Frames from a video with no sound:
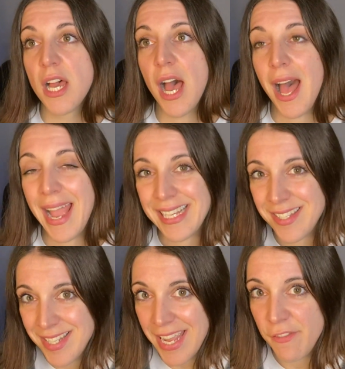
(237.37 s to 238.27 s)
I
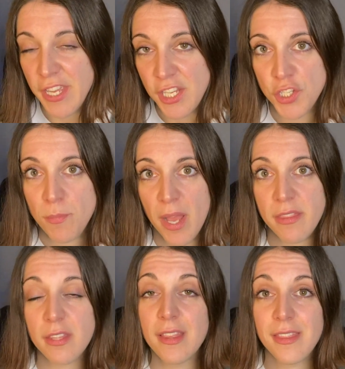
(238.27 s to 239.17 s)
save each
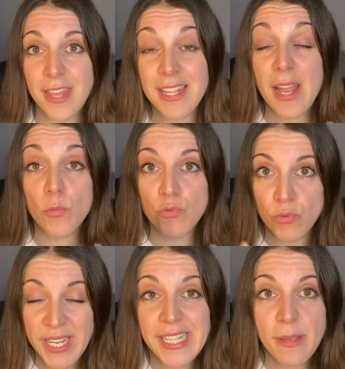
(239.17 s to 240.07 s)
month. The thing that
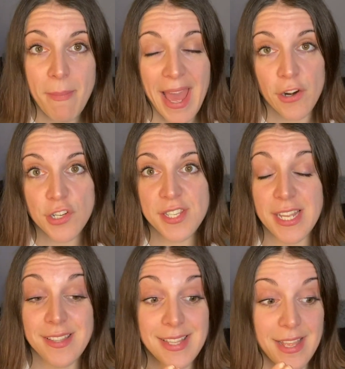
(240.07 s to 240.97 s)
really matters
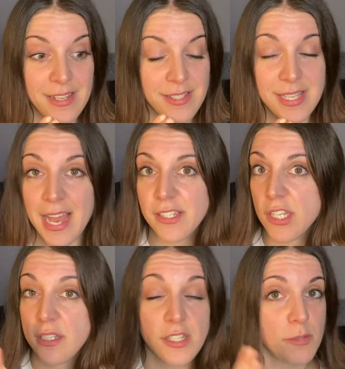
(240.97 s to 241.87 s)
is that
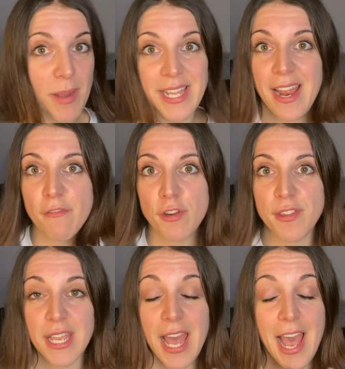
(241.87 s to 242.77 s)
despite
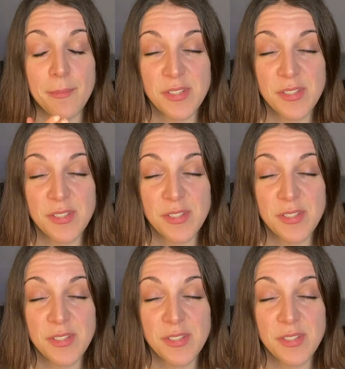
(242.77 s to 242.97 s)
everything, I'm